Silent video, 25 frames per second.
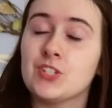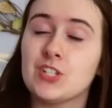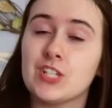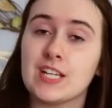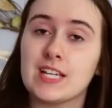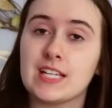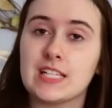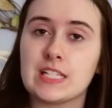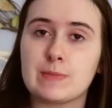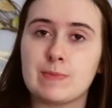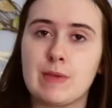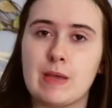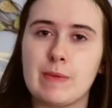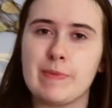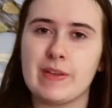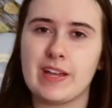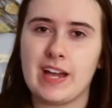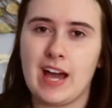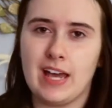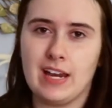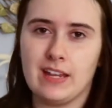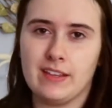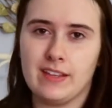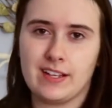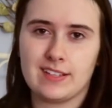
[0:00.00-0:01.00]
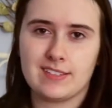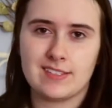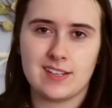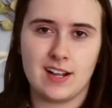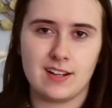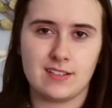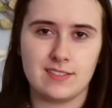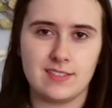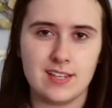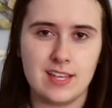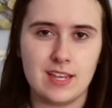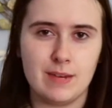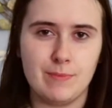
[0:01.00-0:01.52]
jeans, maybe kind of like
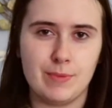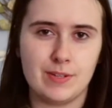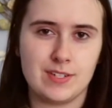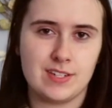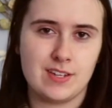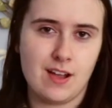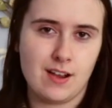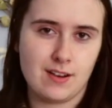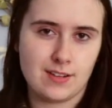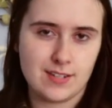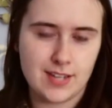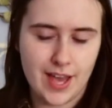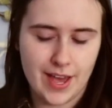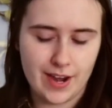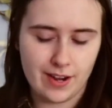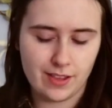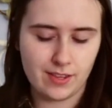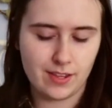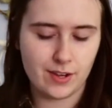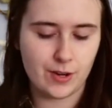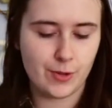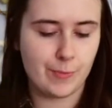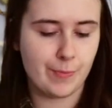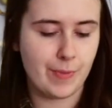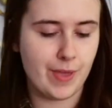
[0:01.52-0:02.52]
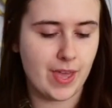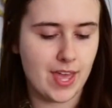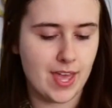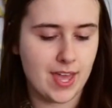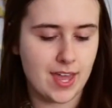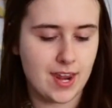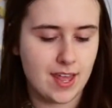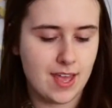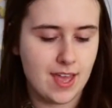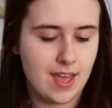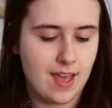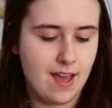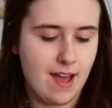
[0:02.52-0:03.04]
tucked in but tucked out a little bit.
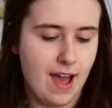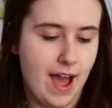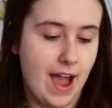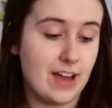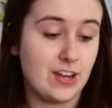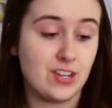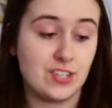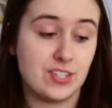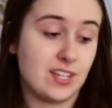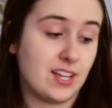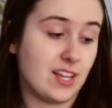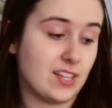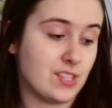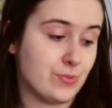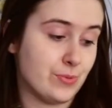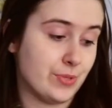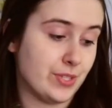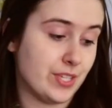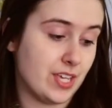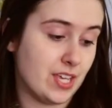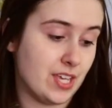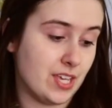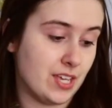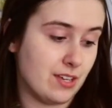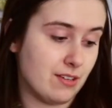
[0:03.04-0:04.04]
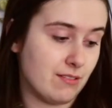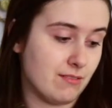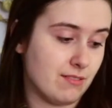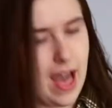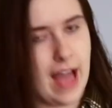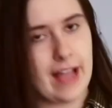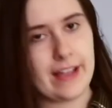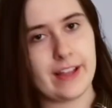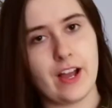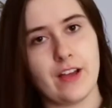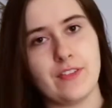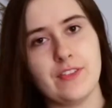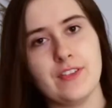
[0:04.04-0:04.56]
I just think it's really cute.
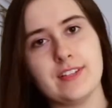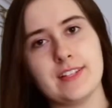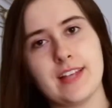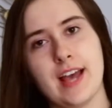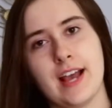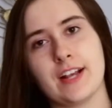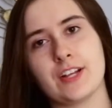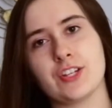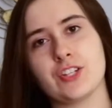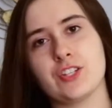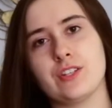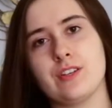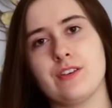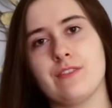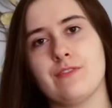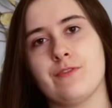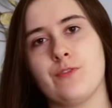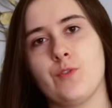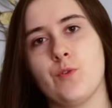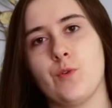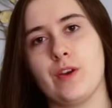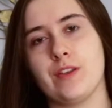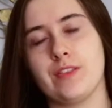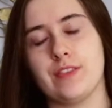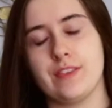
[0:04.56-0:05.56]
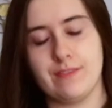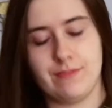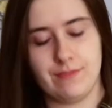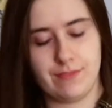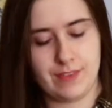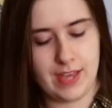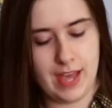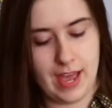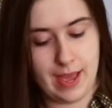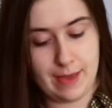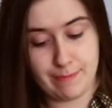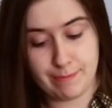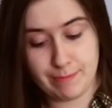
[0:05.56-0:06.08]
I got this actually for the
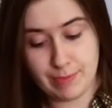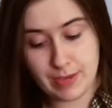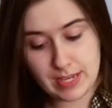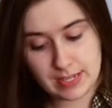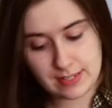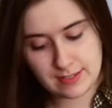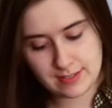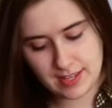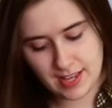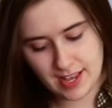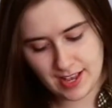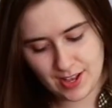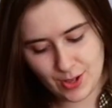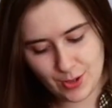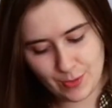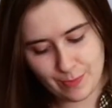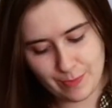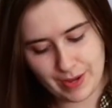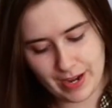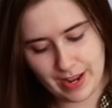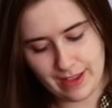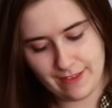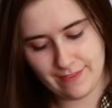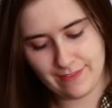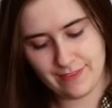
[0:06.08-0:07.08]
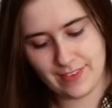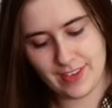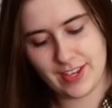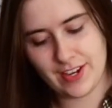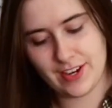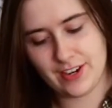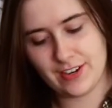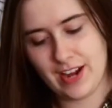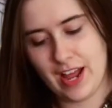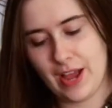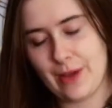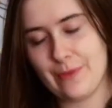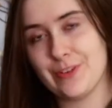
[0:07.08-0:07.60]
V I B sale, but I
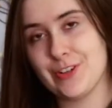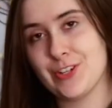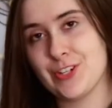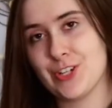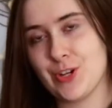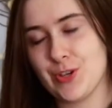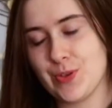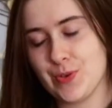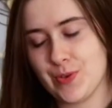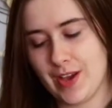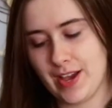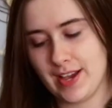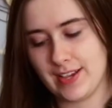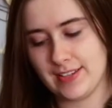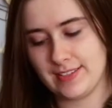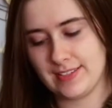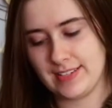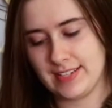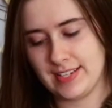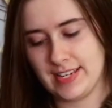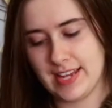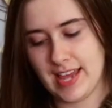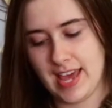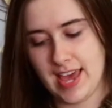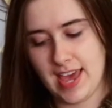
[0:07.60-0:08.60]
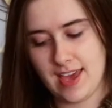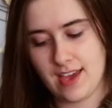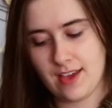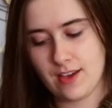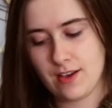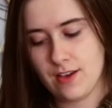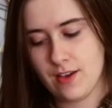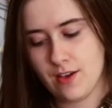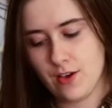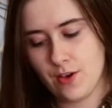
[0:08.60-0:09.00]
figured I would show you guys today